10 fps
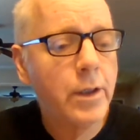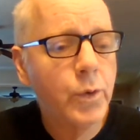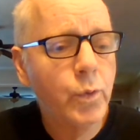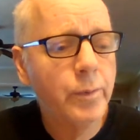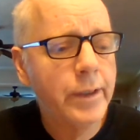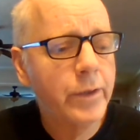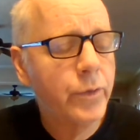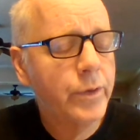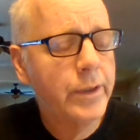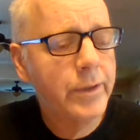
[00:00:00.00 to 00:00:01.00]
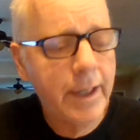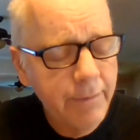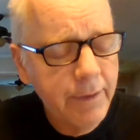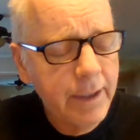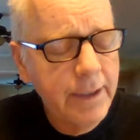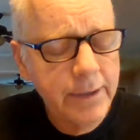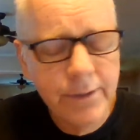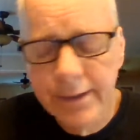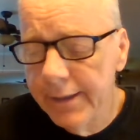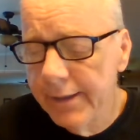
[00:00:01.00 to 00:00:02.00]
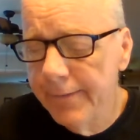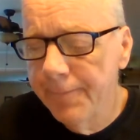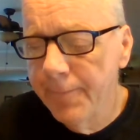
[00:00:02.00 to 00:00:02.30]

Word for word: the cool industries, and I haven't got to it yet,